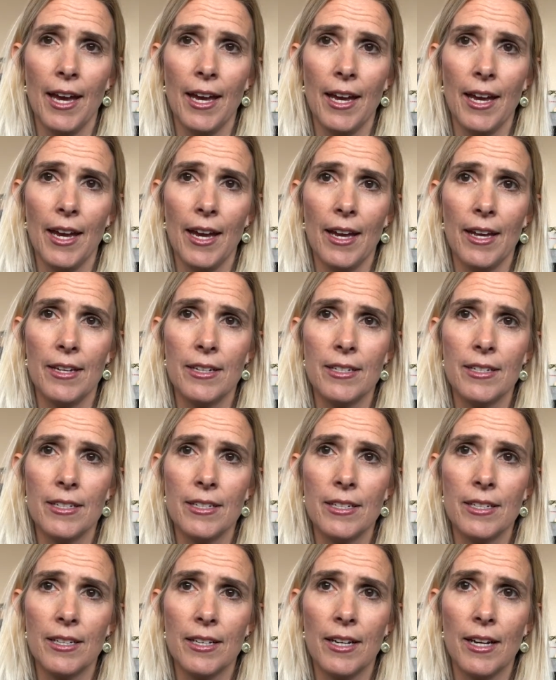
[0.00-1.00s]
And
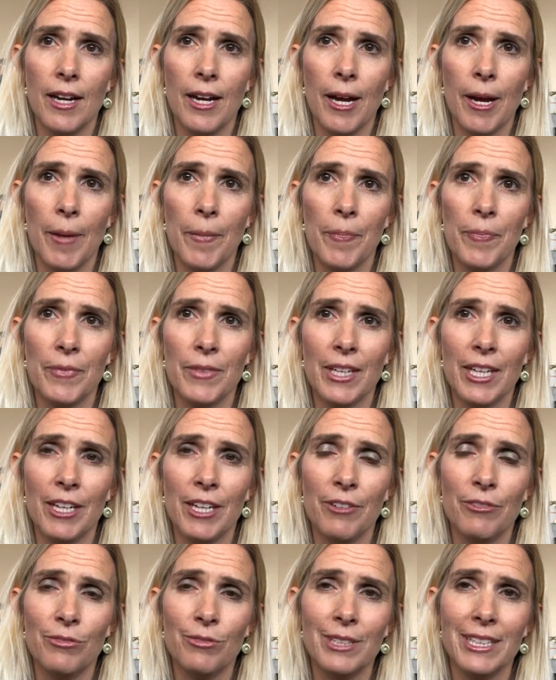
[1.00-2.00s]
um,
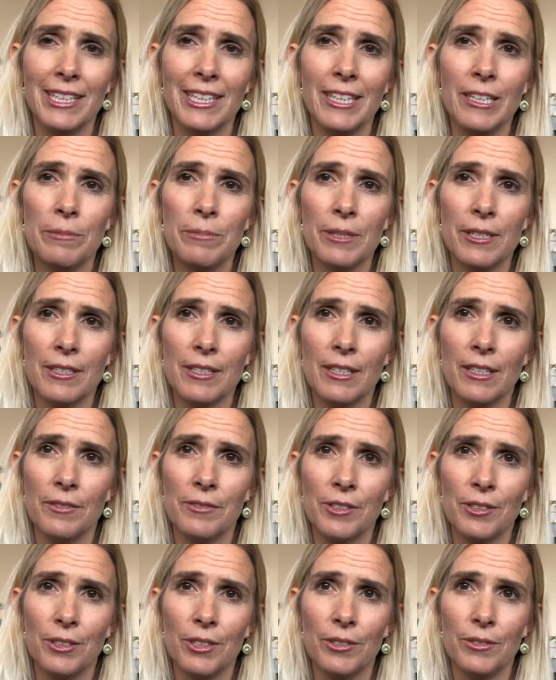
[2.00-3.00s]
if we keep
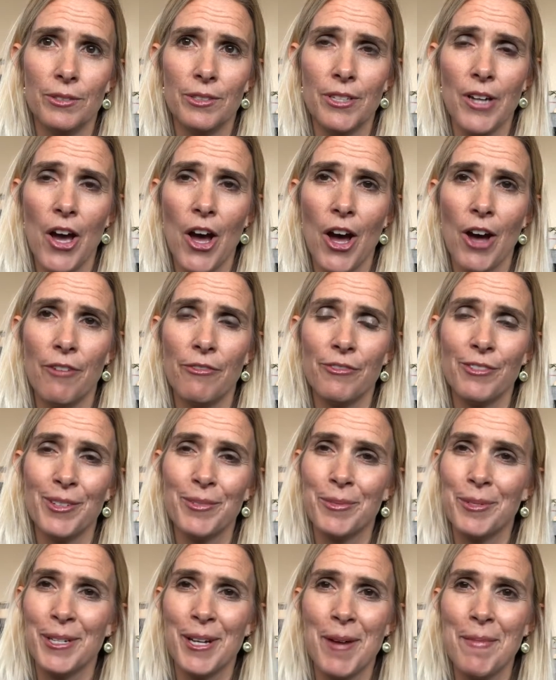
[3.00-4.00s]
ourselves closed off, then
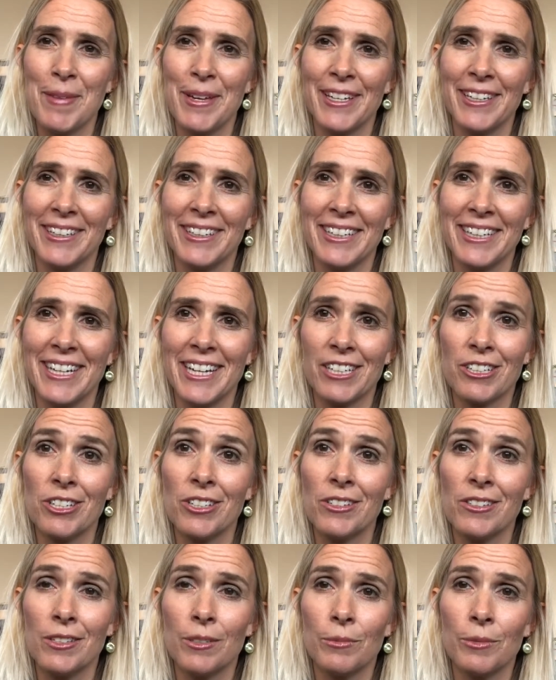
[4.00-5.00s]
we're not making
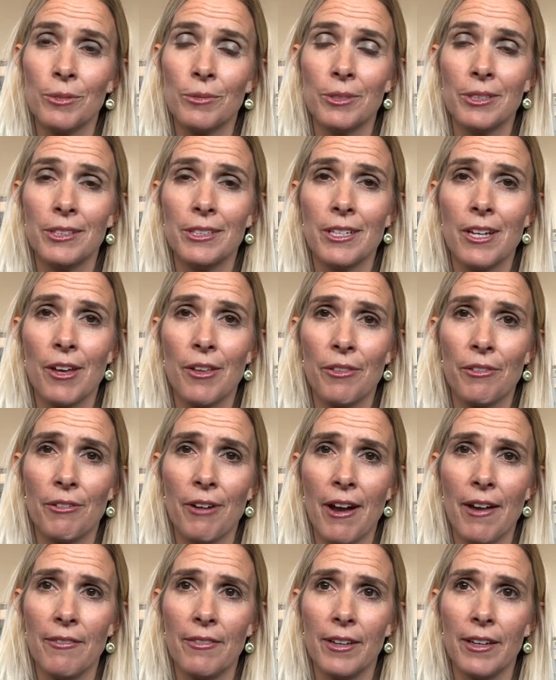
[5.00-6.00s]
connections and we're really not
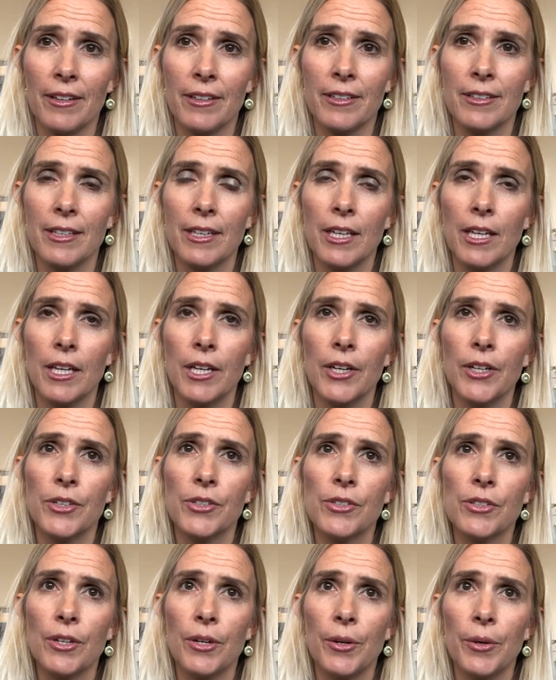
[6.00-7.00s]
thriving.
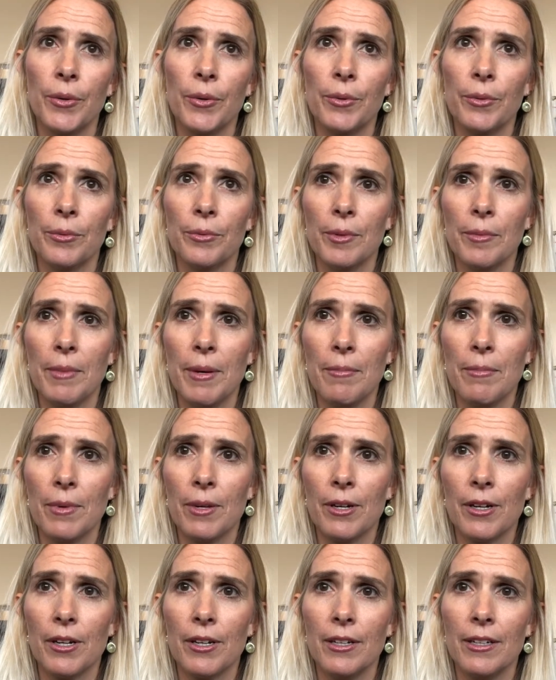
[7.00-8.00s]
So
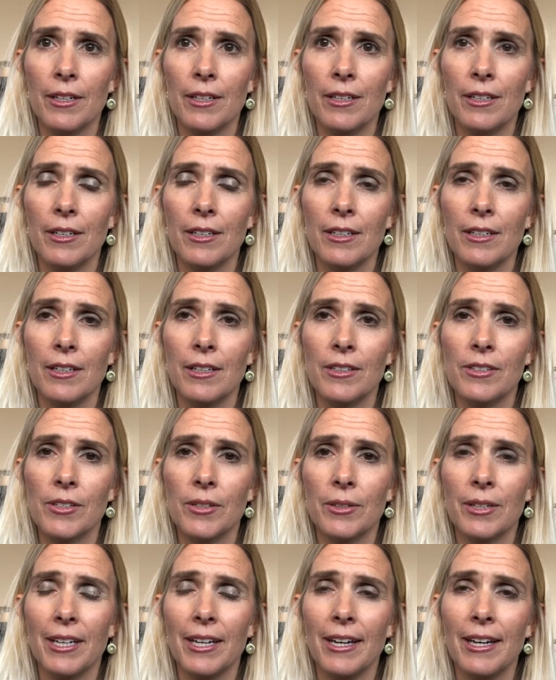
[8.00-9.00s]
remember, it's
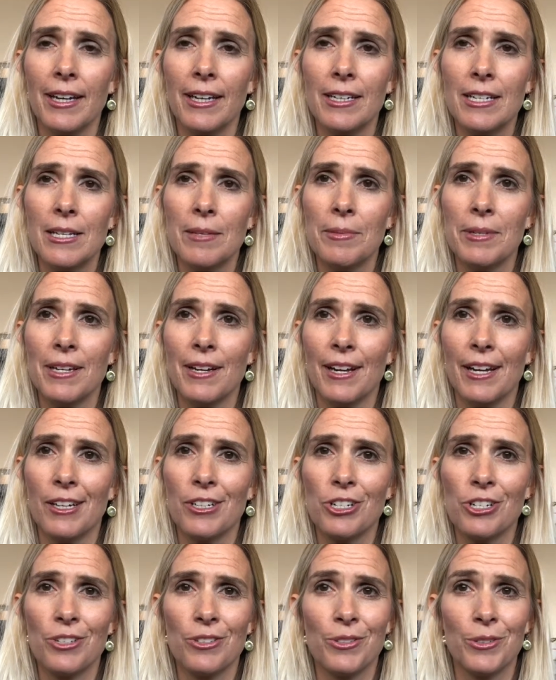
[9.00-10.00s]
okay to be
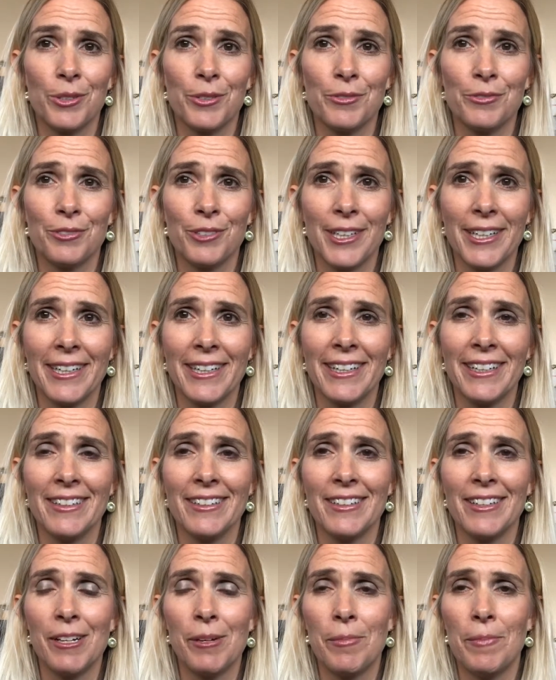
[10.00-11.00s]
anxious or afraid
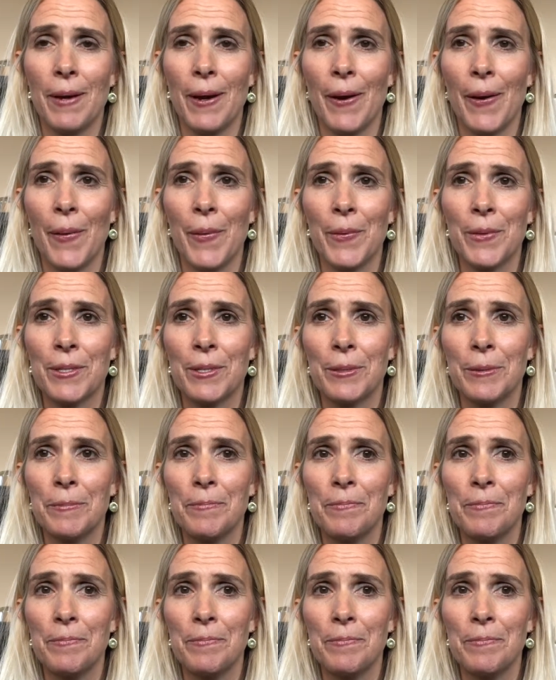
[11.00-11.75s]
about